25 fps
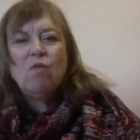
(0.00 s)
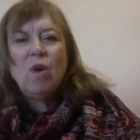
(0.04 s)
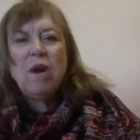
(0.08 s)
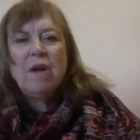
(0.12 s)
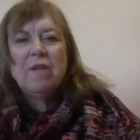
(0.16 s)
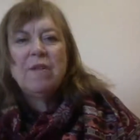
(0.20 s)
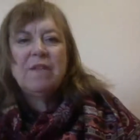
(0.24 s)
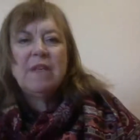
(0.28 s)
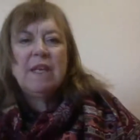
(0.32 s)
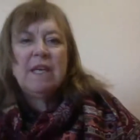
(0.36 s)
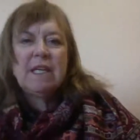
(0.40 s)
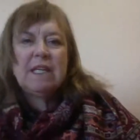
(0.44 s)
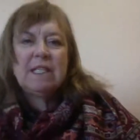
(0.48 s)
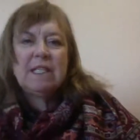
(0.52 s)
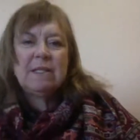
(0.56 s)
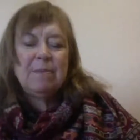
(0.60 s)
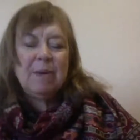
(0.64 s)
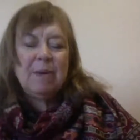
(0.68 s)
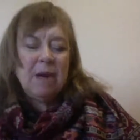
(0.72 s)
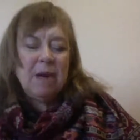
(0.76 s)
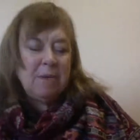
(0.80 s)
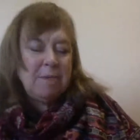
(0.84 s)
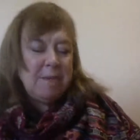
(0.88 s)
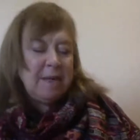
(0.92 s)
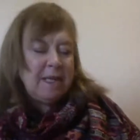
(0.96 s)
what the
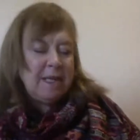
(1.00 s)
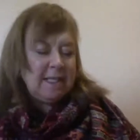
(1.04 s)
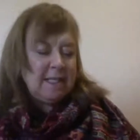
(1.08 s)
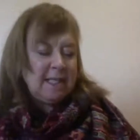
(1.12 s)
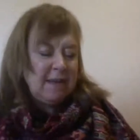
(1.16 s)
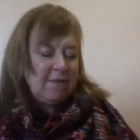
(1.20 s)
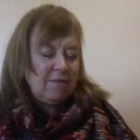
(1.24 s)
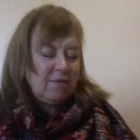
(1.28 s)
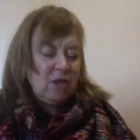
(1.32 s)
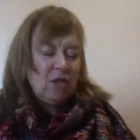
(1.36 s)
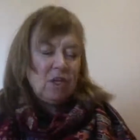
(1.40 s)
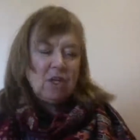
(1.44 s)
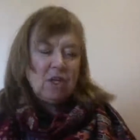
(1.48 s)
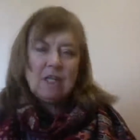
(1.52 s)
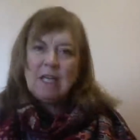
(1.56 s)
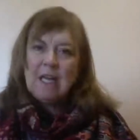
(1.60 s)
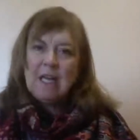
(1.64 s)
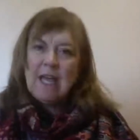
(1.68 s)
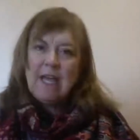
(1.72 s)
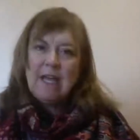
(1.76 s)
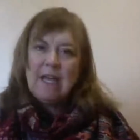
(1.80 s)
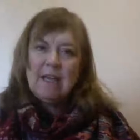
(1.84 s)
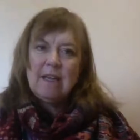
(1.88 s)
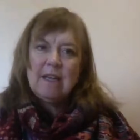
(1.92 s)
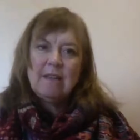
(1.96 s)
experiments have looked
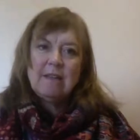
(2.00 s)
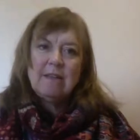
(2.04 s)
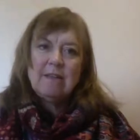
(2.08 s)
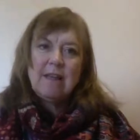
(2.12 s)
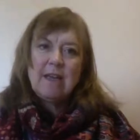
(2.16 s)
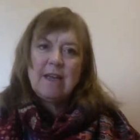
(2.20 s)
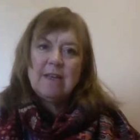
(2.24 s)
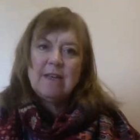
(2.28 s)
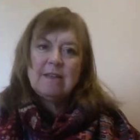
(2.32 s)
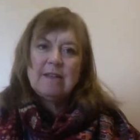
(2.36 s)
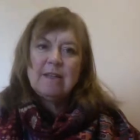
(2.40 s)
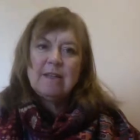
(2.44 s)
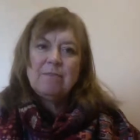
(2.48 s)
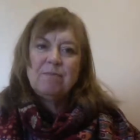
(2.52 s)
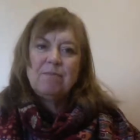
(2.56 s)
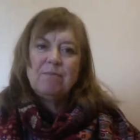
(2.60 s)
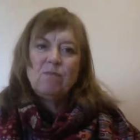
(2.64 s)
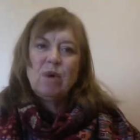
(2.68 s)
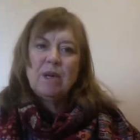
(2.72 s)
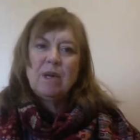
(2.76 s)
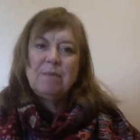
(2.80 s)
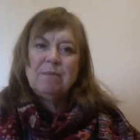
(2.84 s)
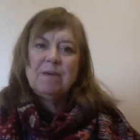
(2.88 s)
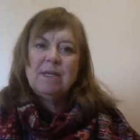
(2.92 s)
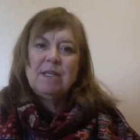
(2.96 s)
like that
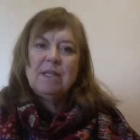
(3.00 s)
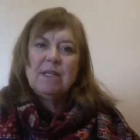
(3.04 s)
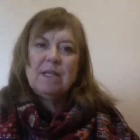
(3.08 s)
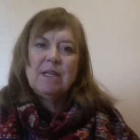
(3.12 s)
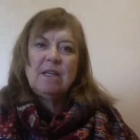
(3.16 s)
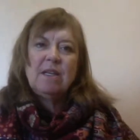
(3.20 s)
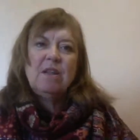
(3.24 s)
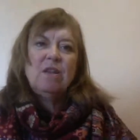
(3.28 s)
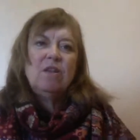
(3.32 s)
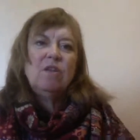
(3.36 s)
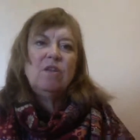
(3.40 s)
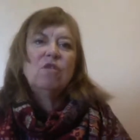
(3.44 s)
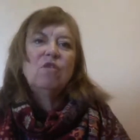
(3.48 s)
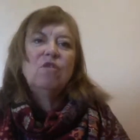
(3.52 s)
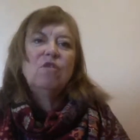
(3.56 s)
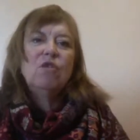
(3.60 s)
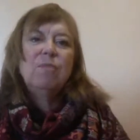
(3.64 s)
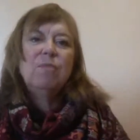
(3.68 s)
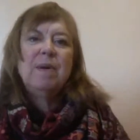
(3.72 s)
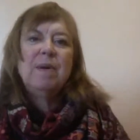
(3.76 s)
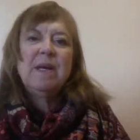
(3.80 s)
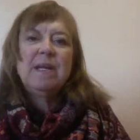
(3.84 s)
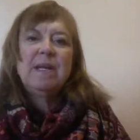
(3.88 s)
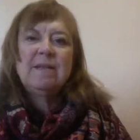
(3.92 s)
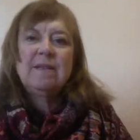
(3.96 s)
one particular
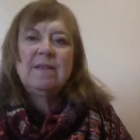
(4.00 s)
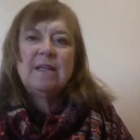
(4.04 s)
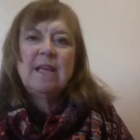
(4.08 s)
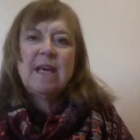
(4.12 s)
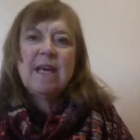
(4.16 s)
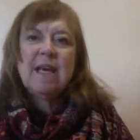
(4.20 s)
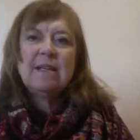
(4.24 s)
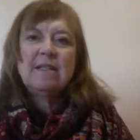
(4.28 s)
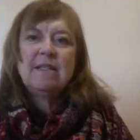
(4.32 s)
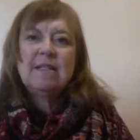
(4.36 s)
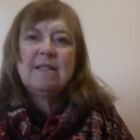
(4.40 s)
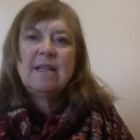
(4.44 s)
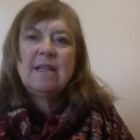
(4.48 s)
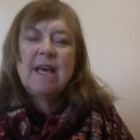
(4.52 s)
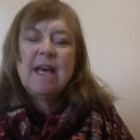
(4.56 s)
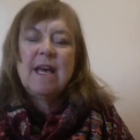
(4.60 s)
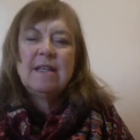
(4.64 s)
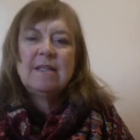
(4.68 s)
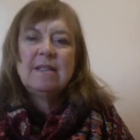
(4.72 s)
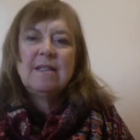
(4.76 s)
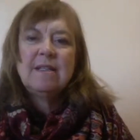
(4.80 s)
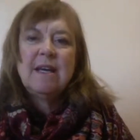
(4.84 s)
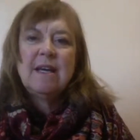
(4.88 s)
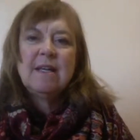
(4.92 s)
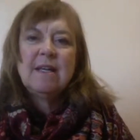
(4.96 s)
group has
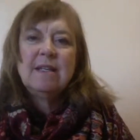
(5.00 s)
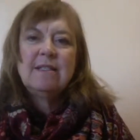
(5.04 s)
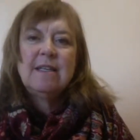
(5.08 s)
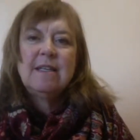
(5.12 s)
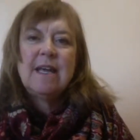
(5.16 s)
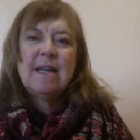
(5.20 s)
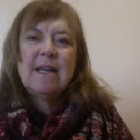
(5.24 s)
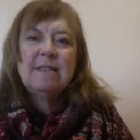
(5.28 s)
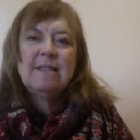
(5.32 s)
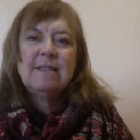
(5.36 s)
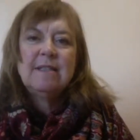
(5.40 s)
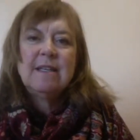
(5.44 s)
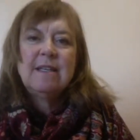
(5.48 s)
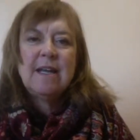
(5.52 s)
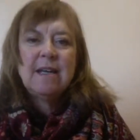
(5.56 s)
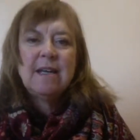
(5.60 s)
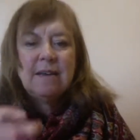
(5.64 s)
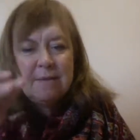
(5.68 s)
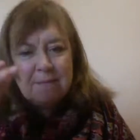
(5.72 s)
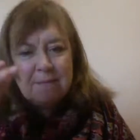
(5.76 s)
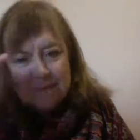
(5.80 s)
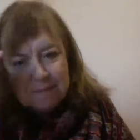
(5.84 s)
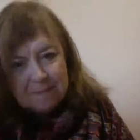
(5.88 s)
done?